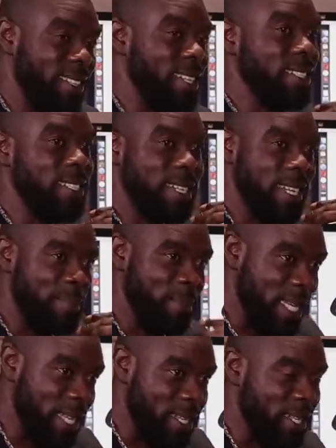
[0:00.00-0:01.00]
Until them
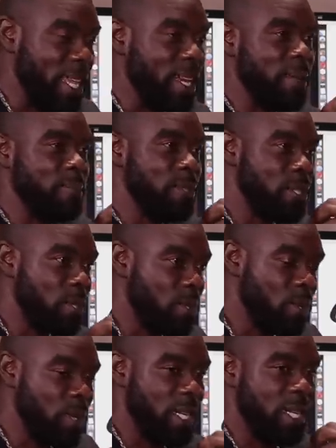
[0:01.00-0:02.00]
get it and them
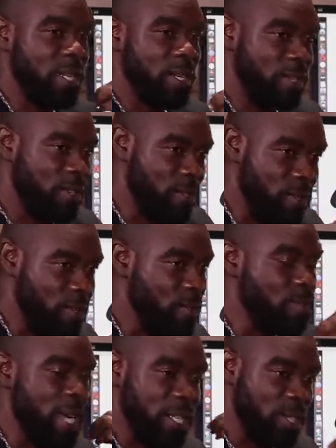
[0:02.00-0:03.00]
slowly,
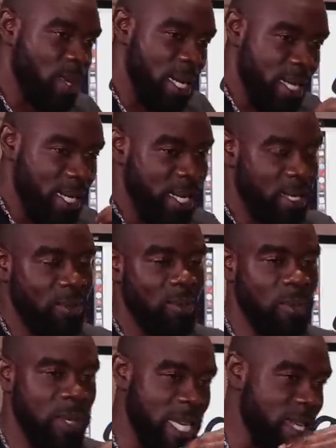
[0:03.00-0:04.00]
gradually get
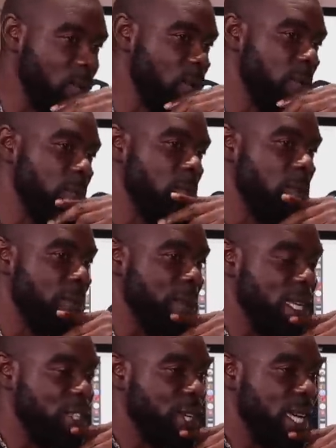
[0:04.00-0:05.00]
get when, when
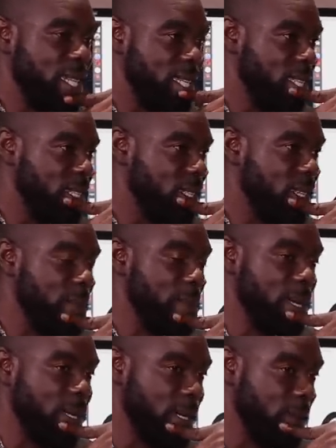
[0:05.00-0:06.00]
I try teach them
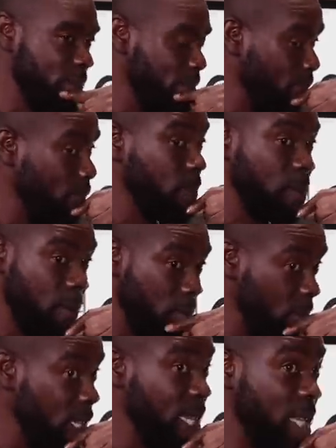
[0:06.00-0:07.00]
and
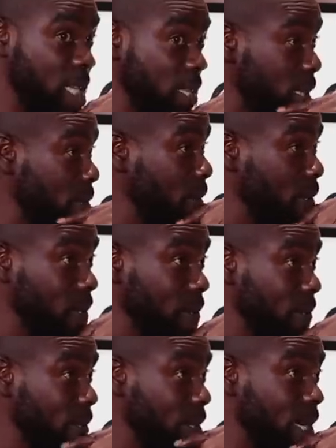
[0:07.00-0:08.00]
we get it.
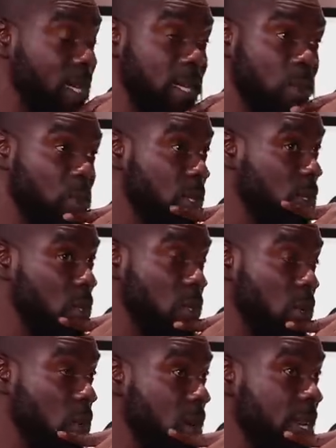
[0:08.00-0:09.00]
And it was
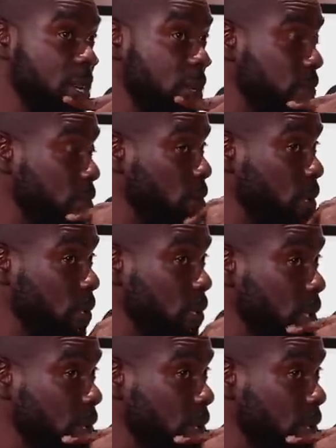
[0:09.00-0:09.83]
so wonderful.